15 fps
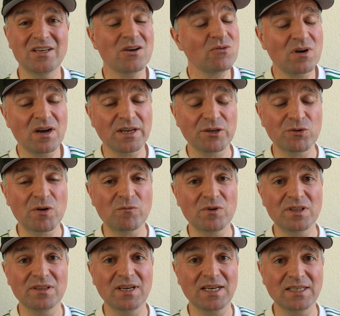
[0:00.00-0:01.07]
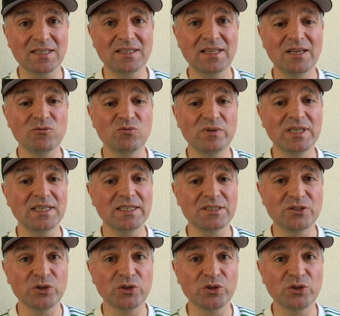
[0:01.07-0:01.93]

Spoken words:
no arguing with that. They really